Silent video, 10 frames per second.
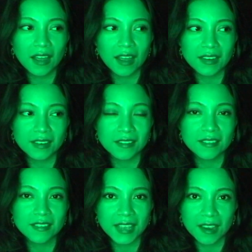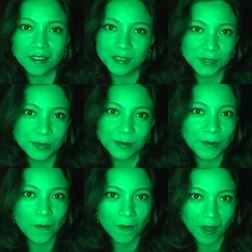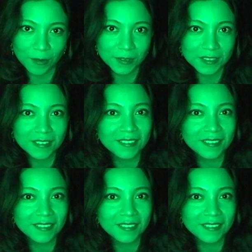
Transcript: I didn't dare to go out